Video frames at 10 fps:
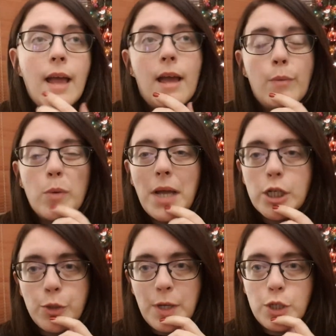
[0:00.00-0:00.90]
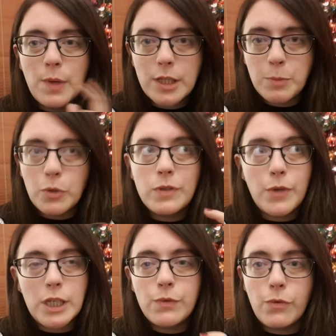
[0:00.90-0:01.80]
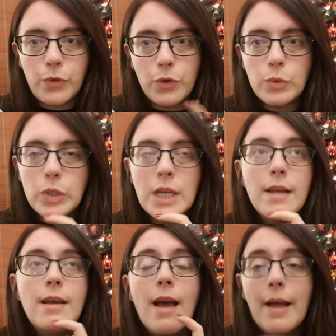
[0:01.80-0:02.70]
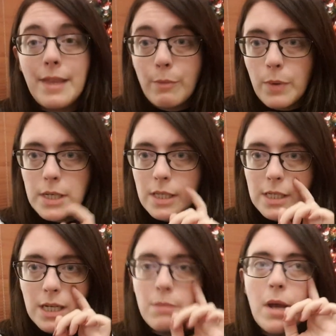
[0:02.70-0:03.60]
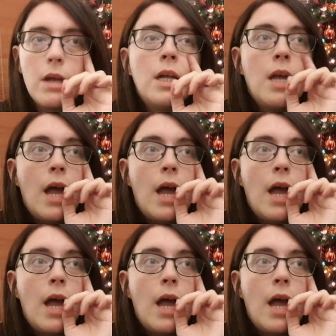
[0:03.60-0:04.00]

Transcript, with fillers: Well, we actually went to Weatherspoons first for food, and then we went to the cinema.